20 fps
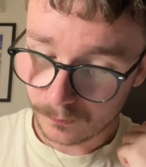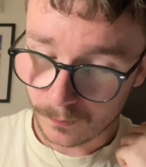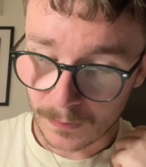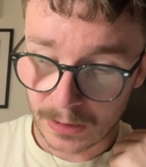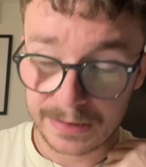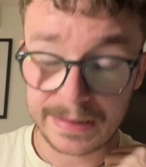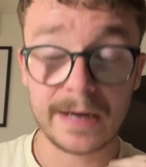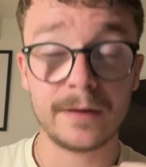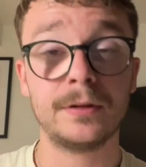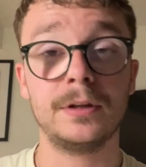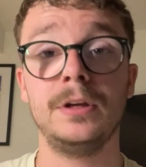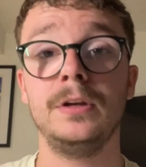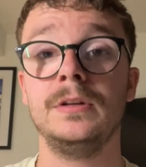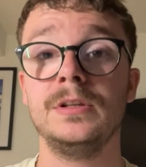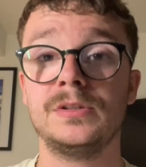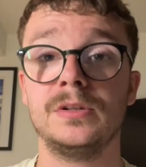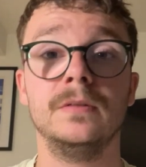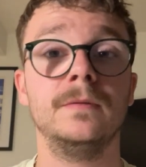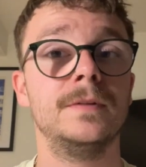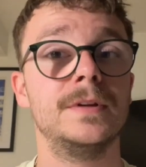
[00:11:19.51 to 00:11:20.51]
now that uni's
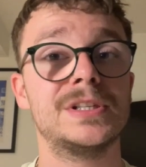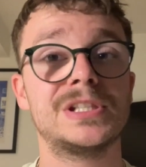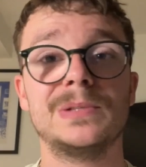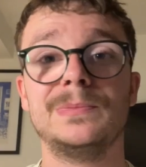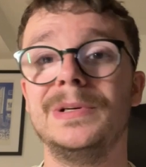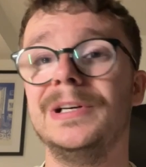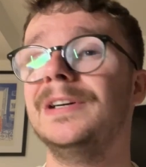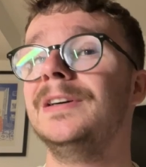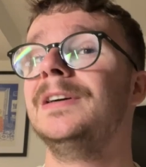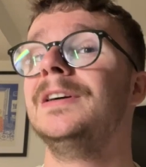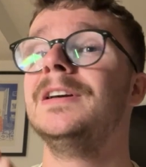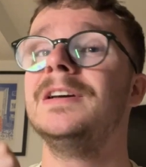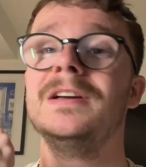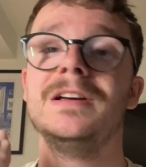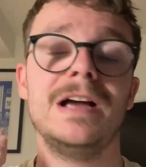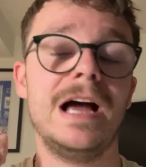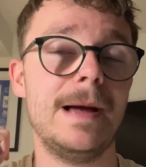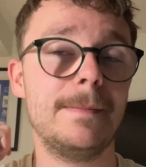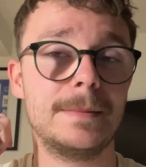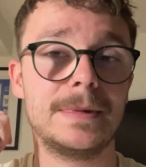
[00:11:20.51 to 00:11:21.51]
done for the summer,
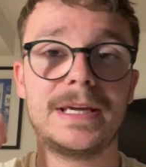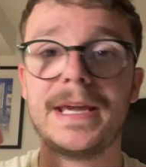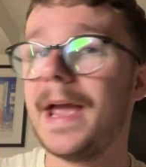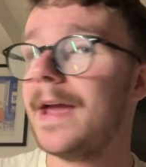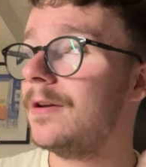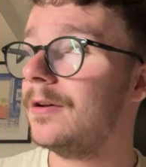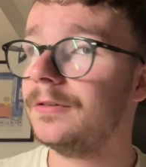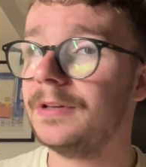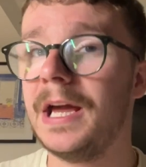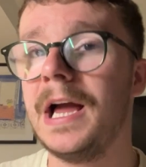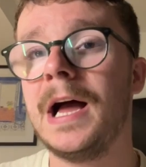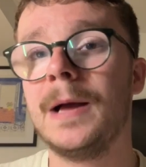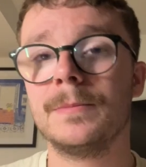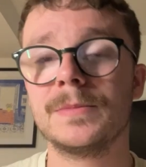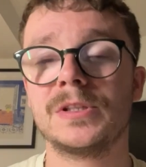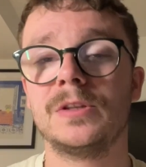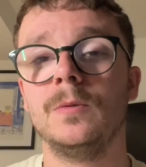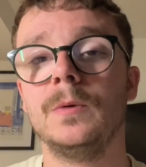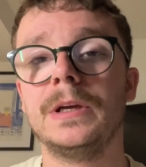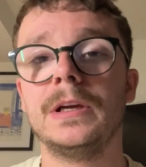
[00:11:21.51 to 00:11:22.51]
I'm getting on that
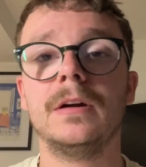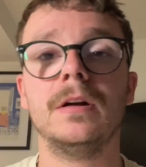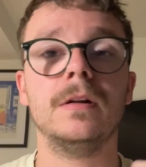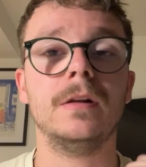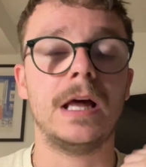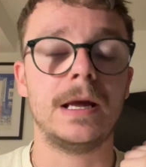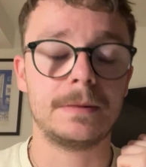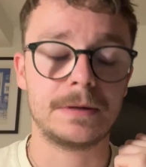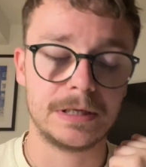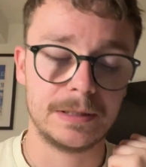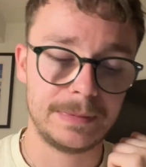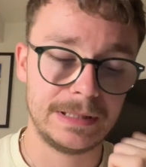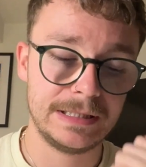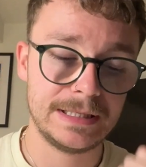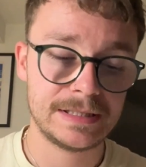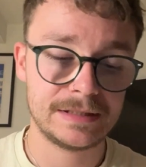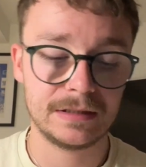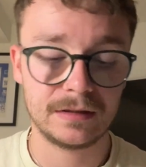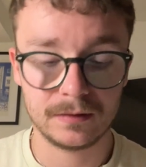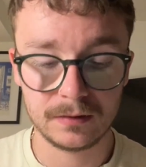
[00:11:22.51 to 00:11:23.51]
hamster wheel. I'm going to be
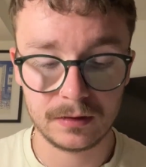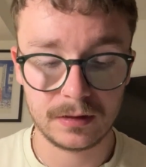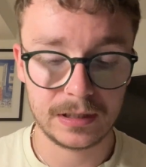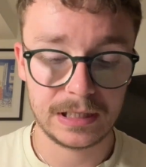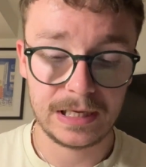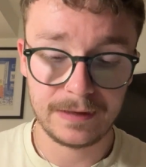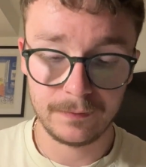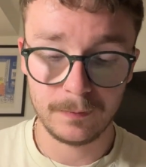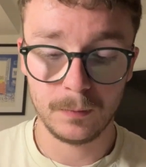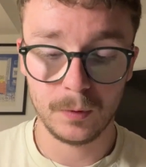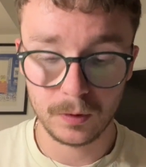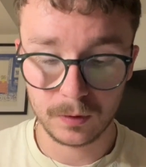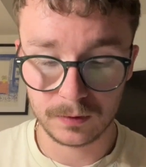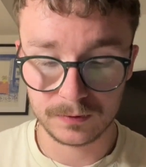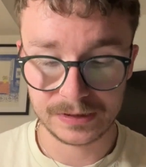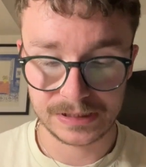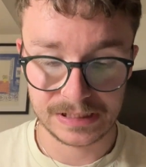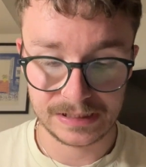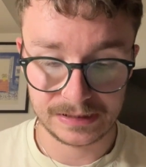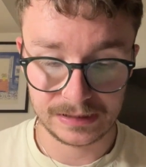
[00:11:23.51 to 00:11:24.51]
listing even more
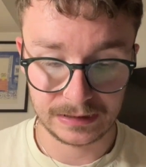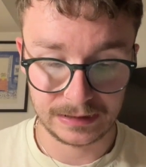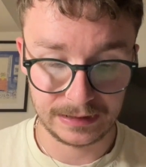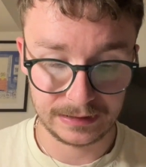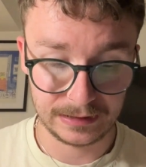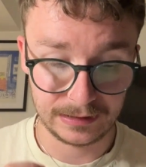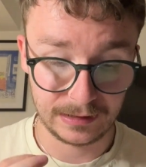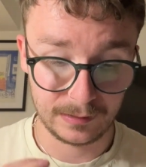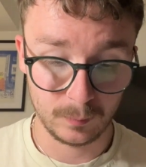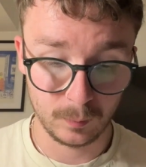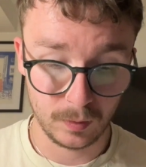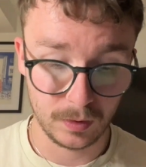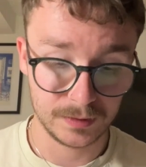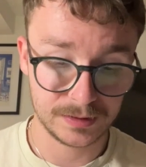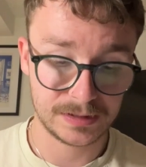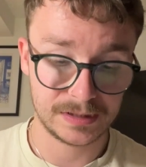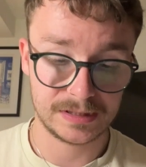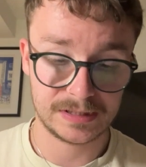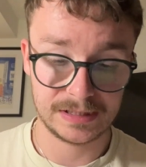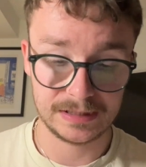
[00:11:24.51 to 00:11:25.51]
consistently than I
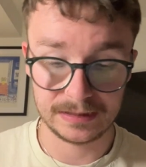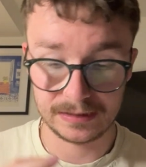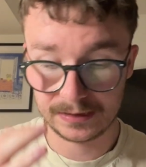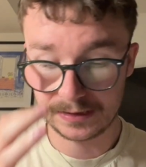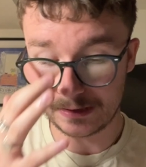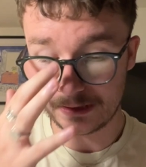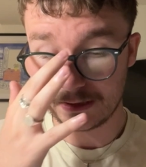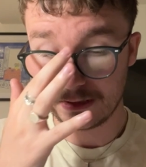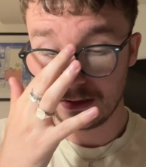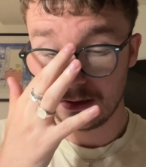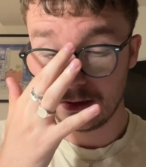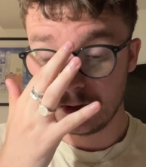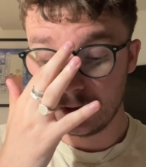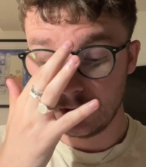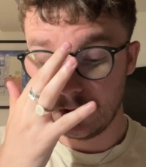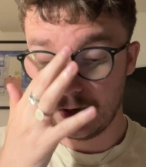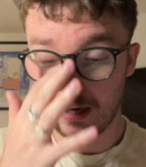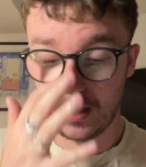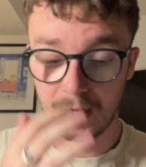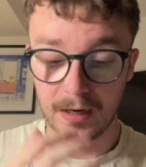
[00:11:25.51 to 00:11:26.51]
was since
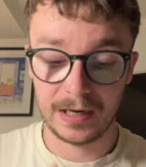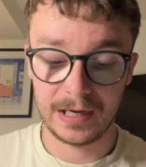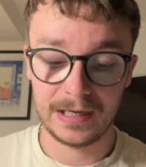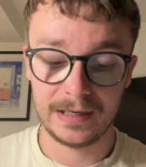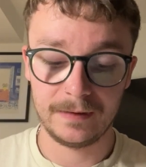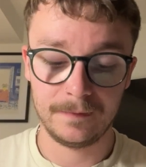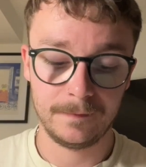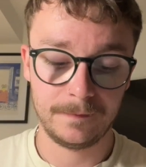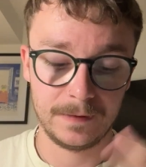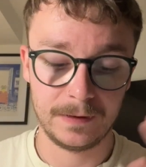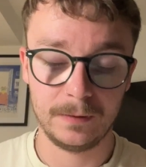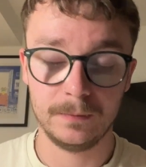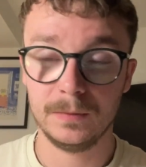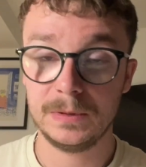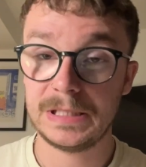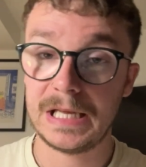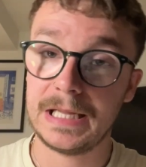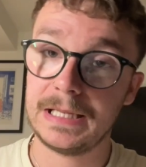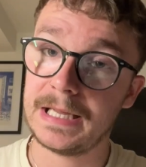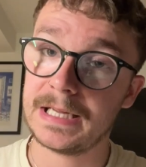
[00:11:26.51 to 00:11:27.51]
I filmed
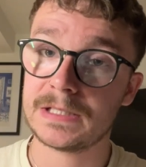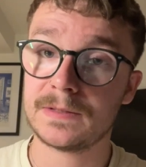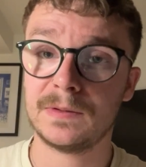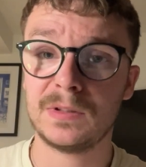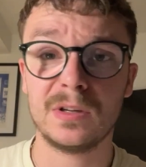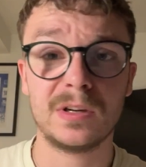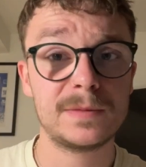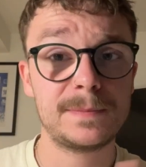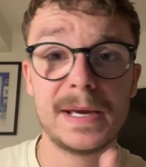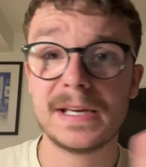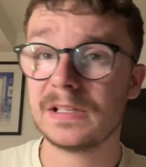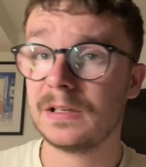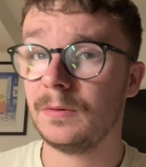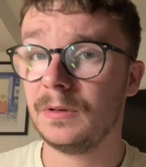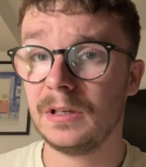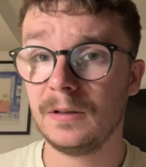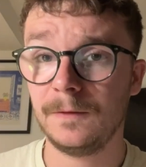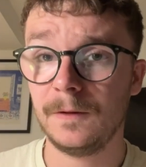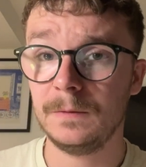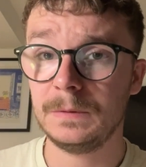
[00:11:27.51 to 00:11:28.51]
that last video, because basically when
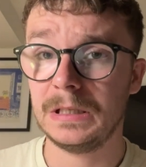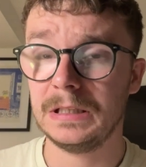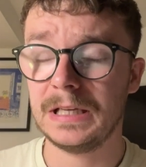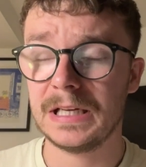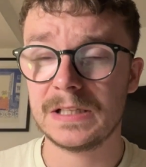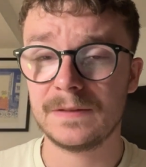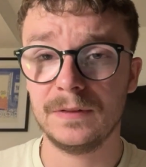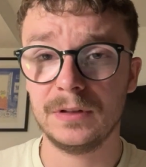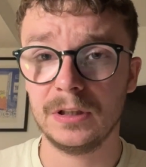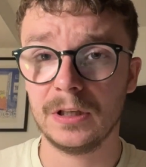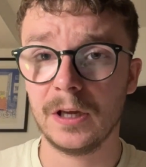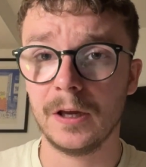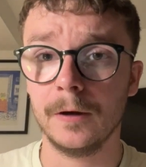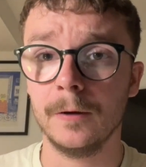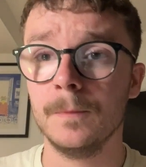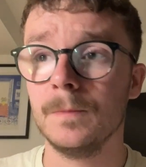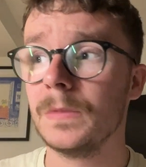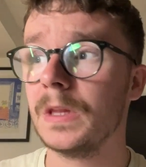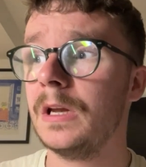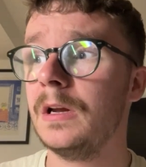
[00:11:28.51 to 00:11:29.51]
I filmed that last video,
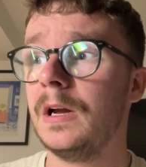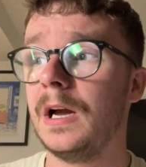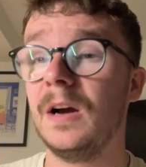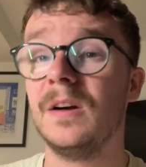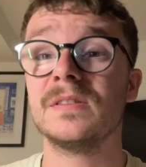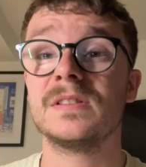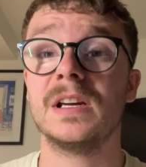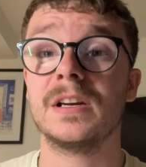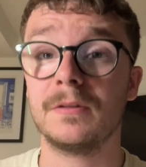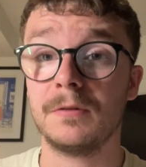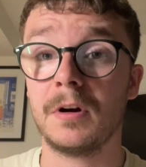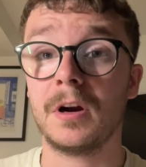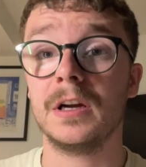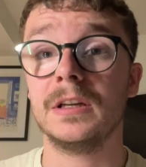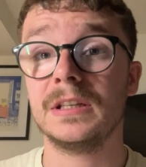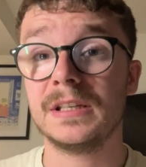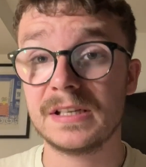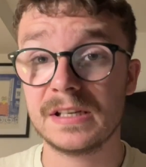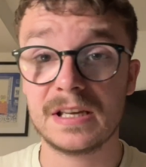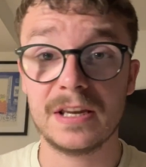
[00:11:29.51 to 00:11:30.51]
I was like, right,
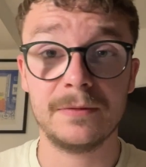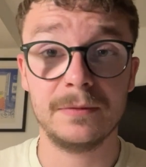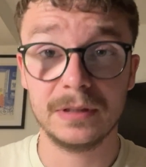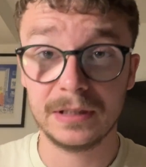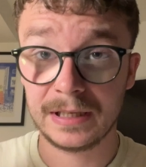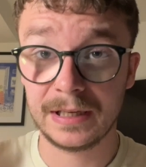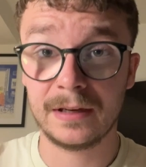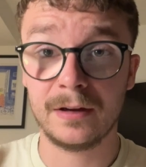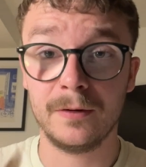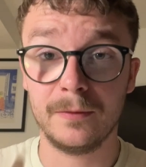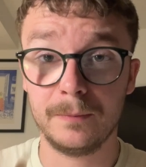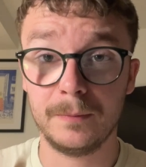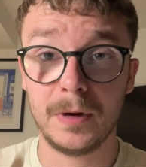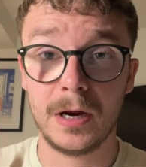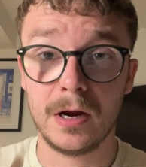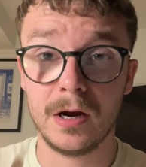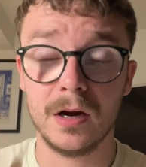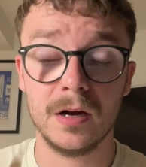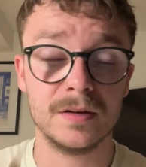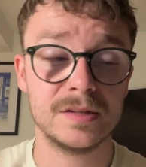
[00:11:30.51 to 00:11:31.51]
this is giving me a kick up my
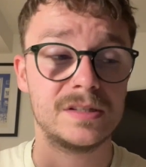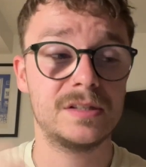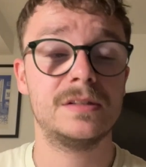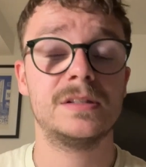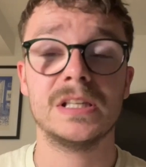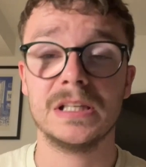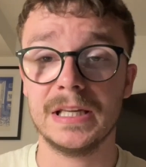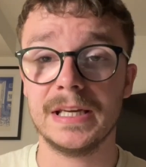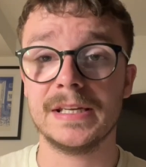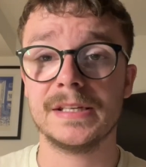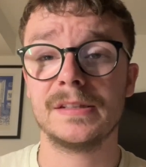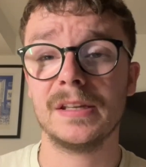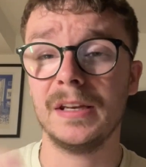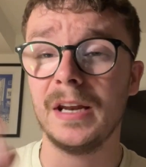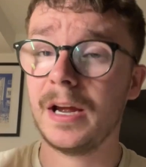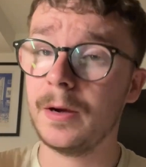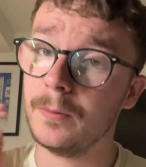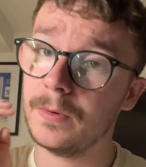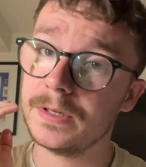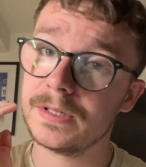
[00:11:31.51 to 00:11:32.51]
arse to list, and
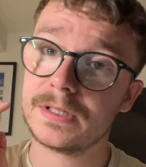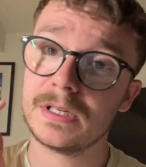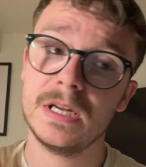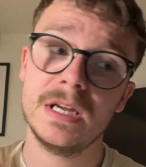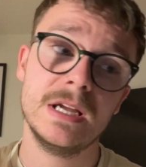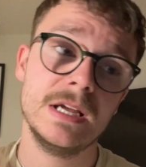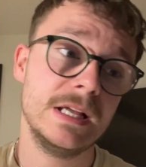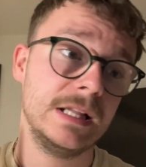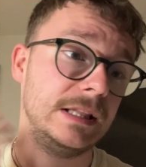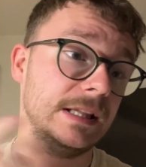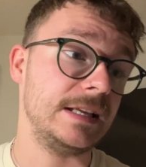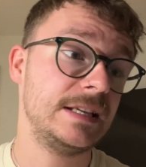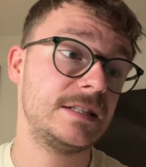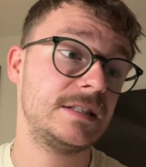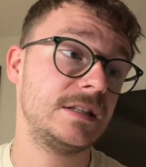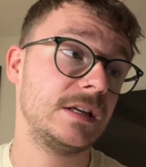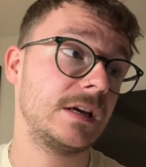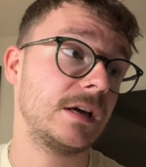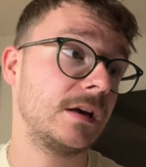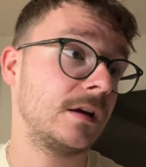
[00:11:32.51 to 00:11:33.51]
I was
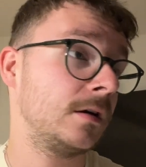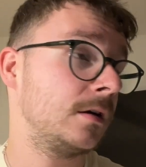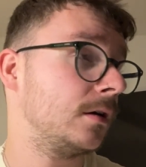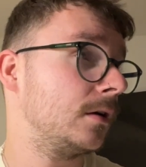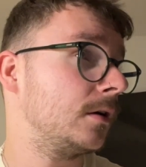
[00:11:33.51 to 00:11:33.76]
listing